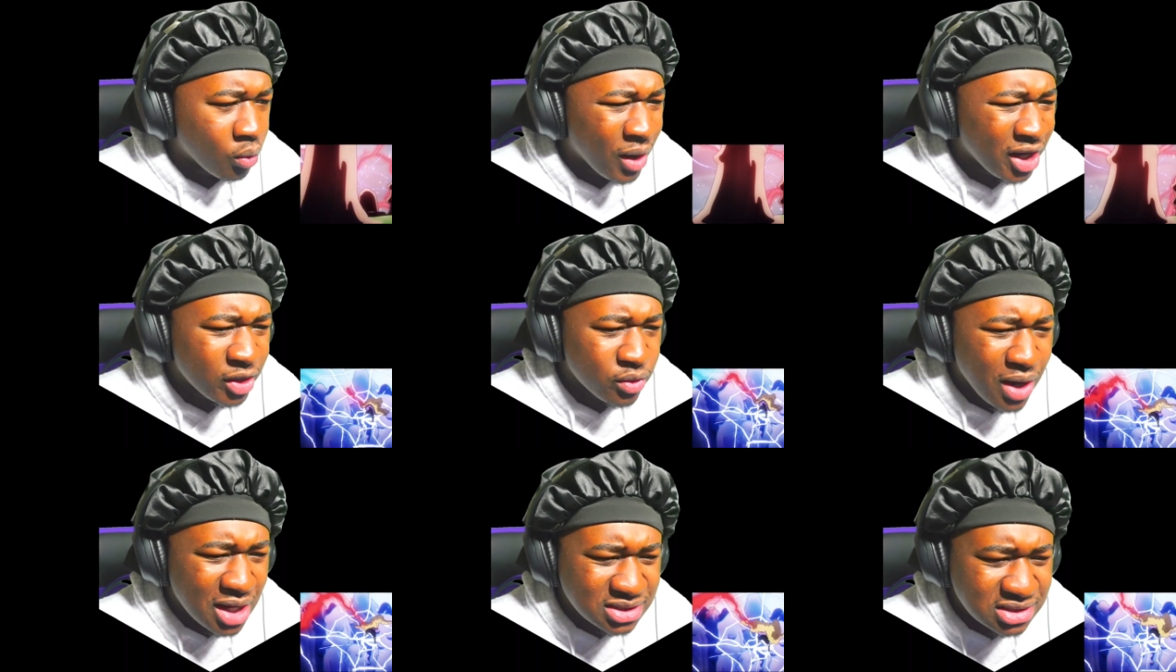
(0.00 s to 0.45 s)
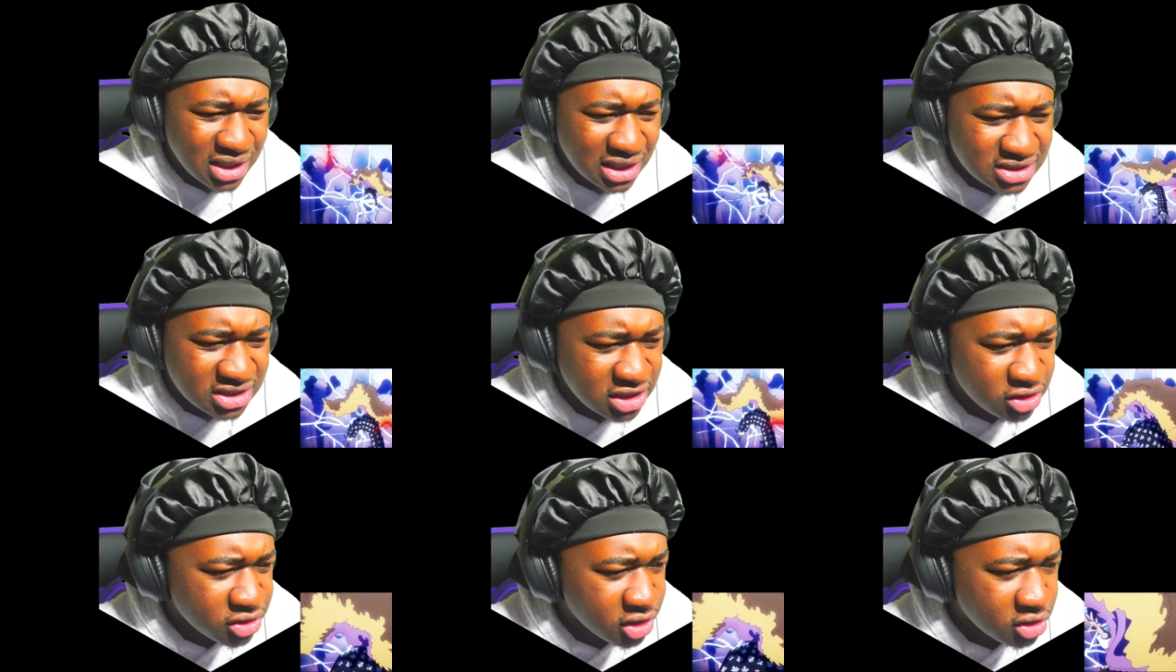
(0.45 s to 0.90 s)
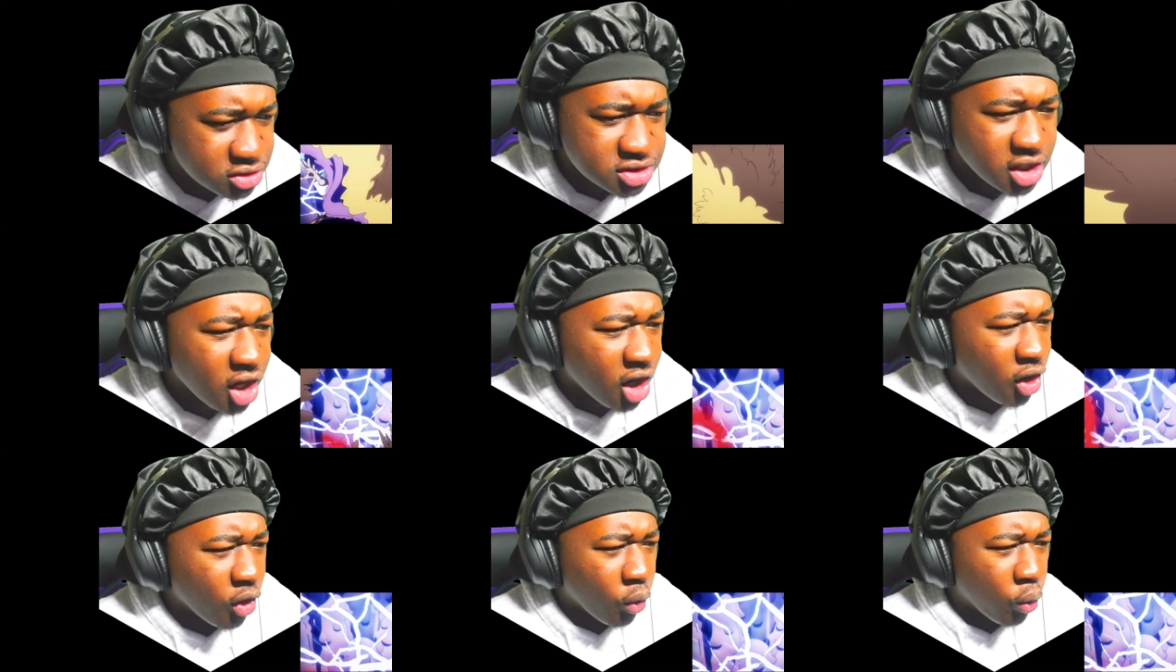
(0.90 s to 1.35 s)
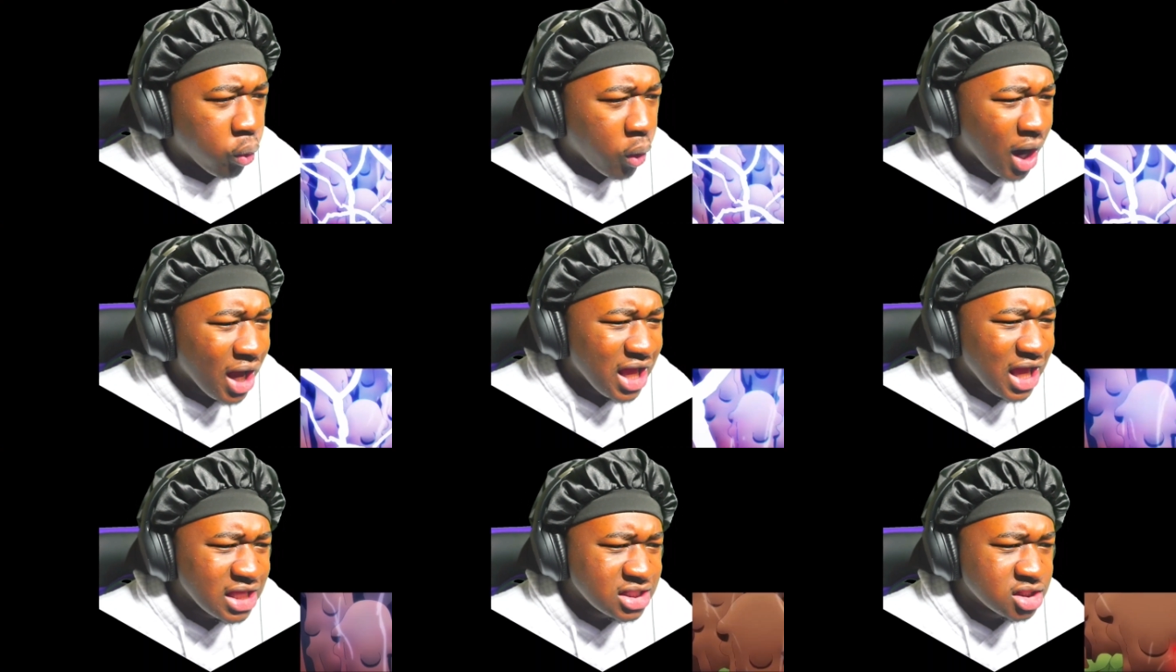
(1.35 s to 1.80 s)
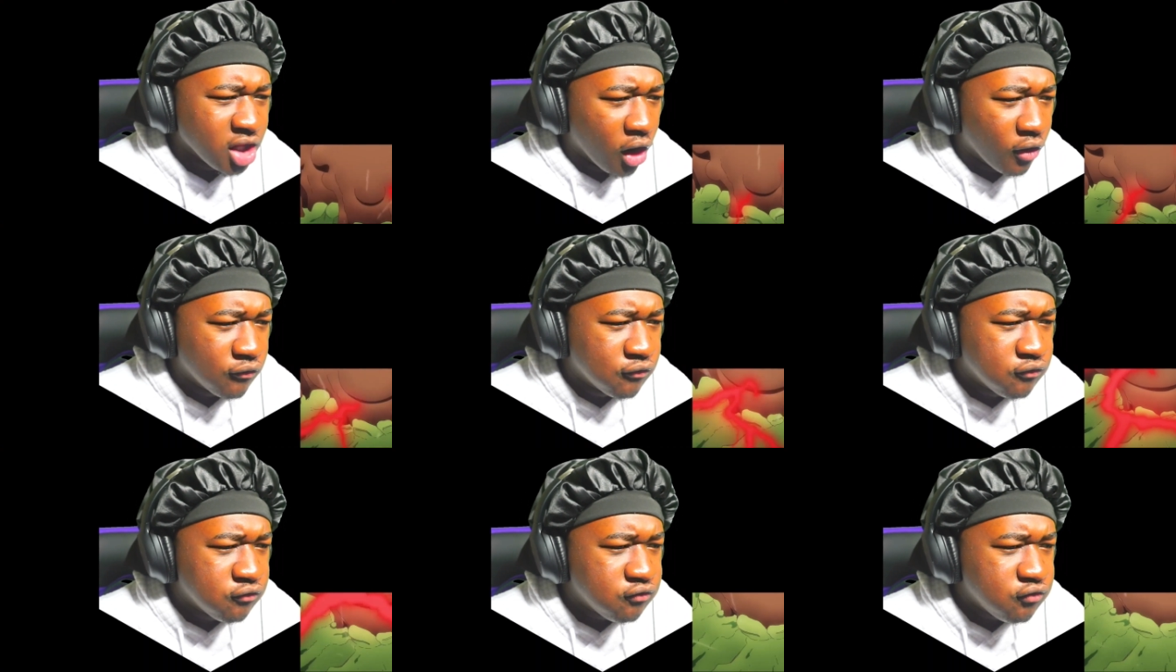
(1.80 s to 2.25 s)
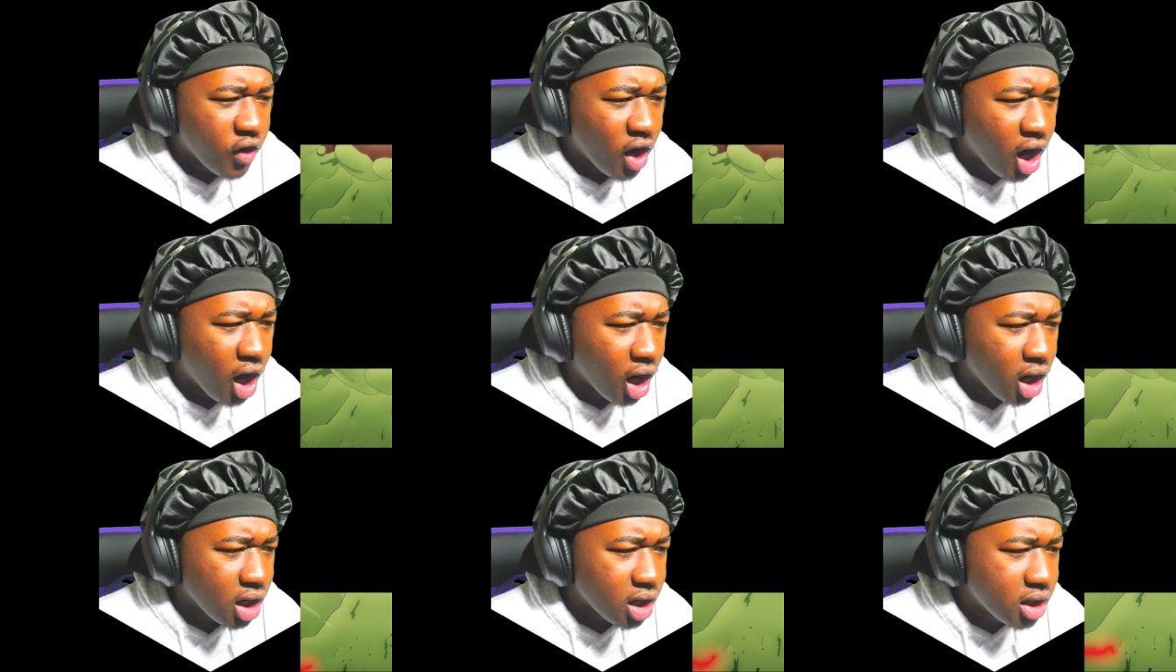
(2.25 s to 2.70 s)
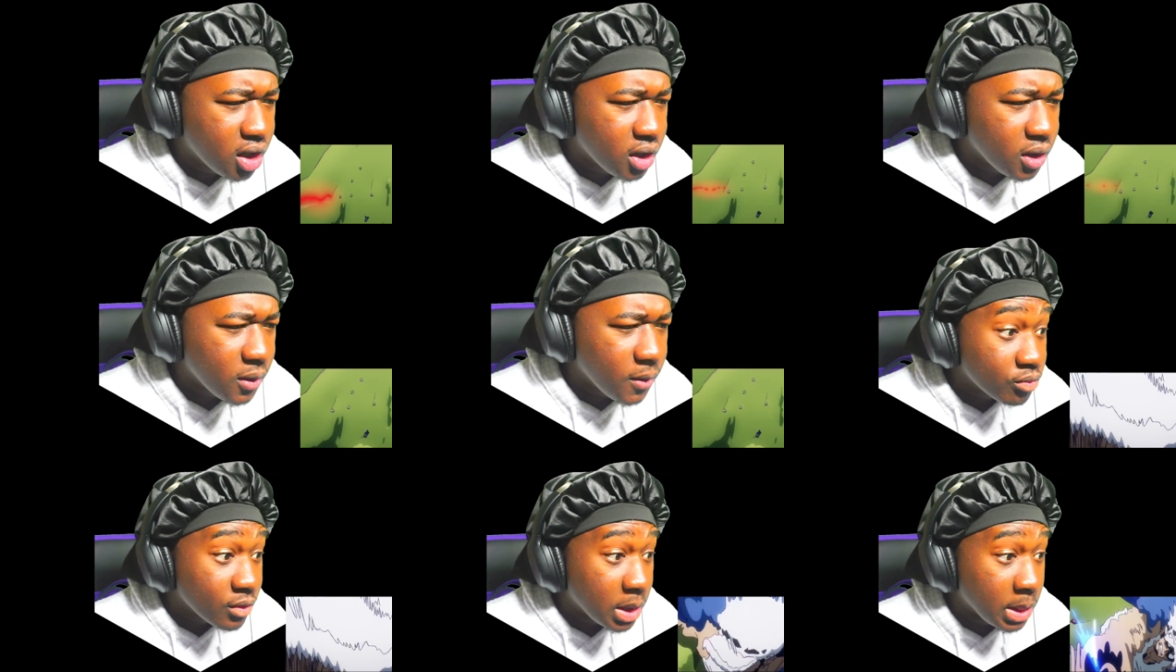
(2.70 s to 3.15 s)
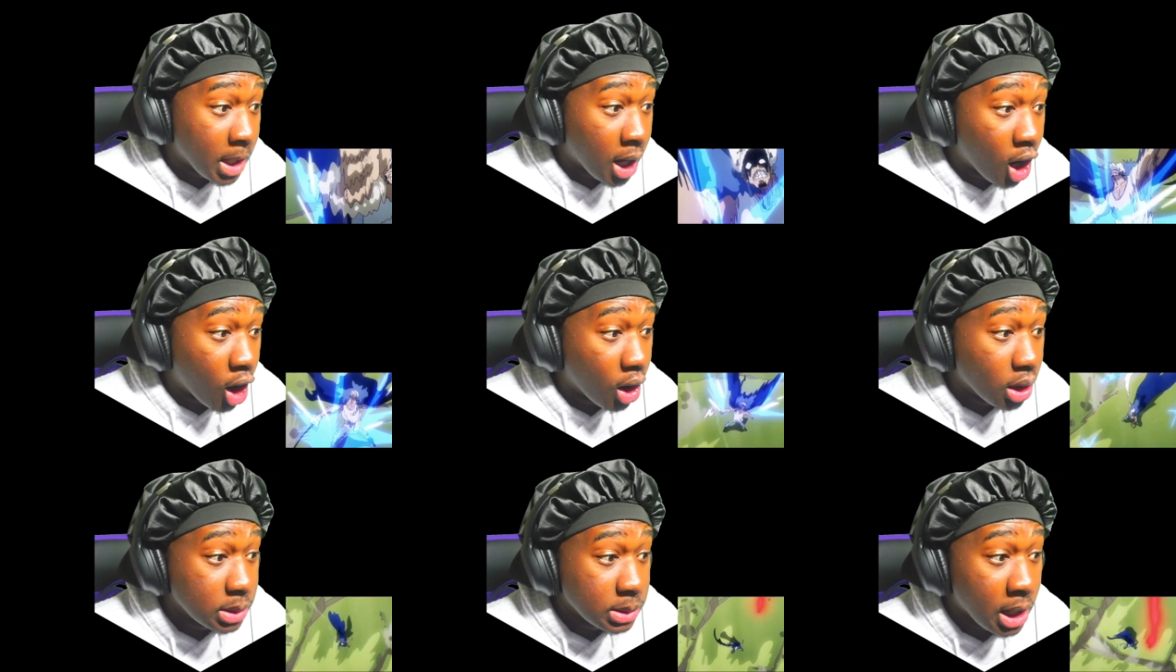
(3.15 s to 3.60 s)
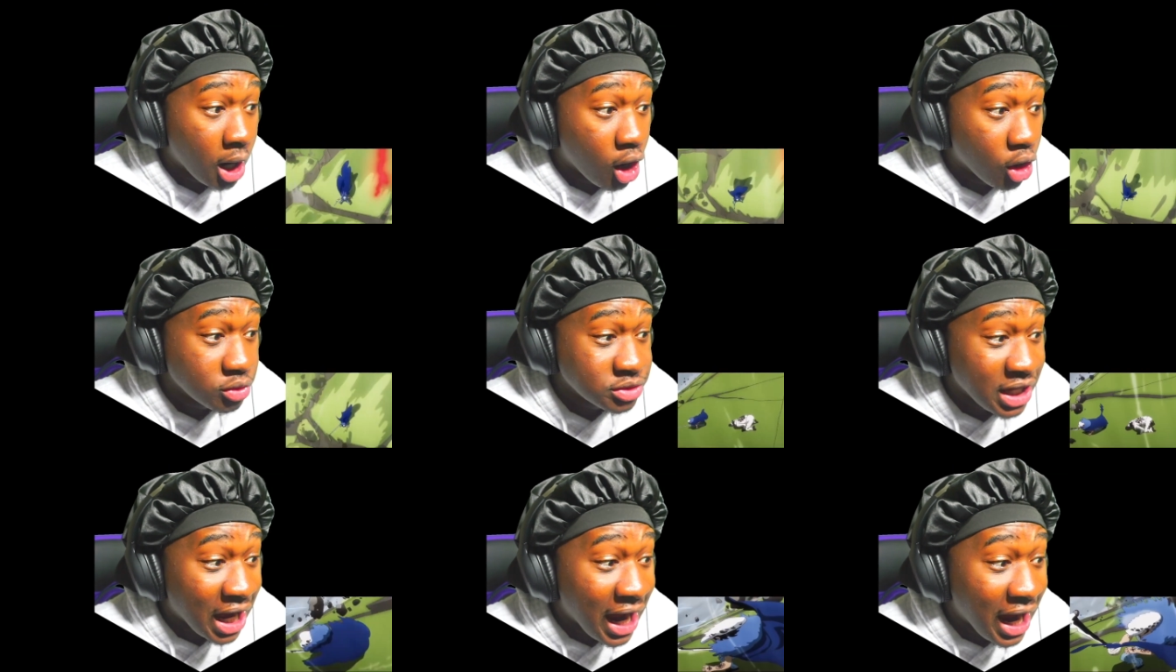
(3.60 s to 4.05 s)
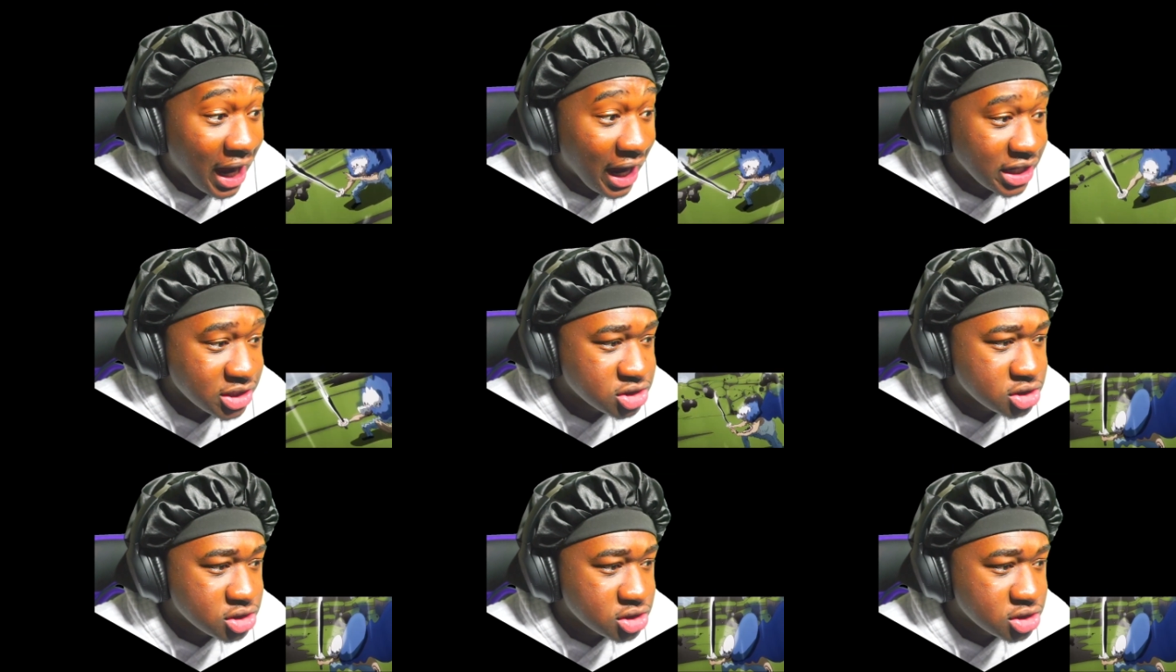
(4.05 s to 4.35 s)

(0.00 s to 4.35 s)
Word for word: the rocks like dildos? What in the fuck? Law, Law, dodge.